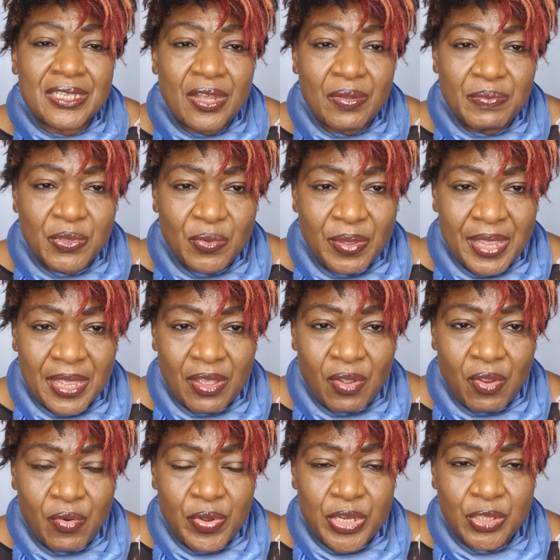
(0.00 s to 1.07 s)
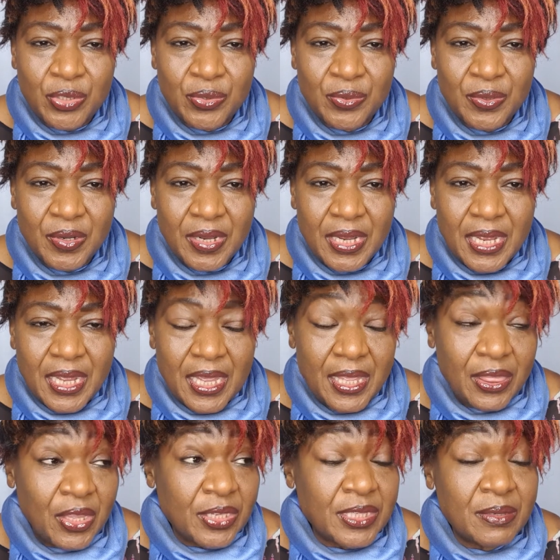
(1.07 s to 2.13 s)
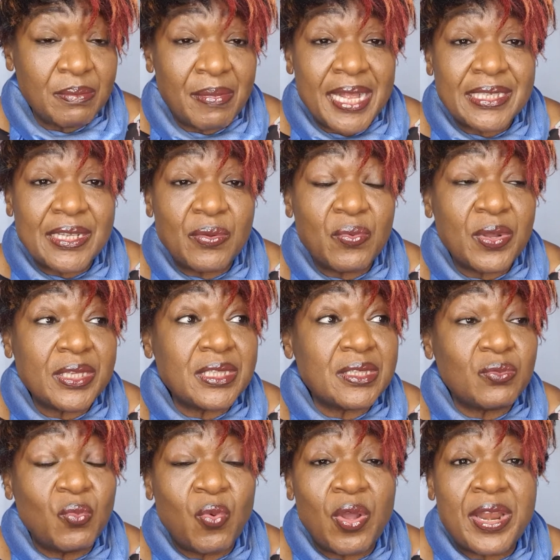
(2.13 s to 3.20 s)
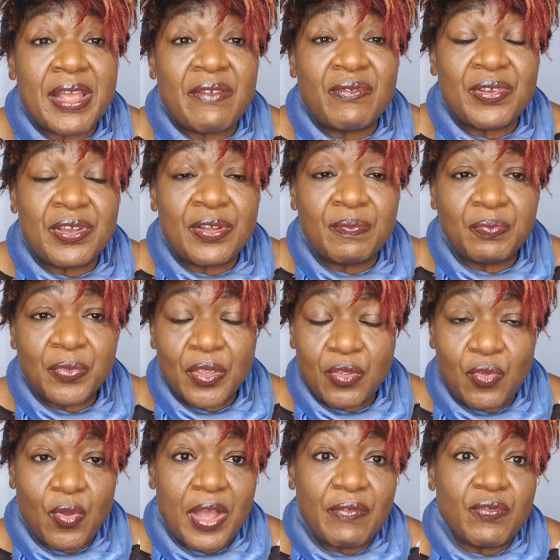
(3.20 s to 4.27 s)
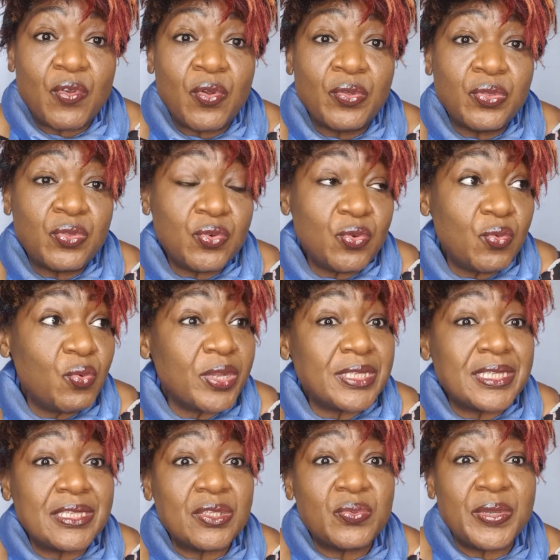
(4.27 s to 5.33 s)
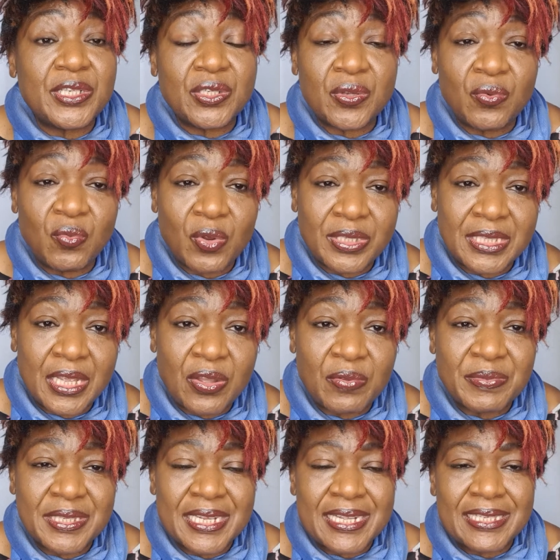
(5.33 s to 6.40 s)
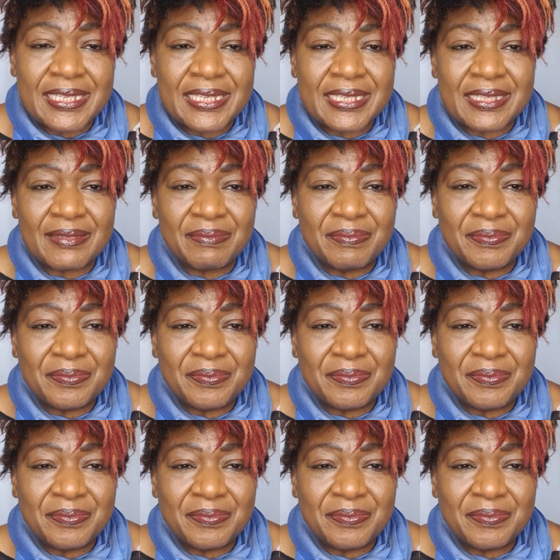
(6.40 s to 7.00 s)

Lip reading: come to encourage you. It doesn't matter whatever you have gone through, what situation, what circumstances.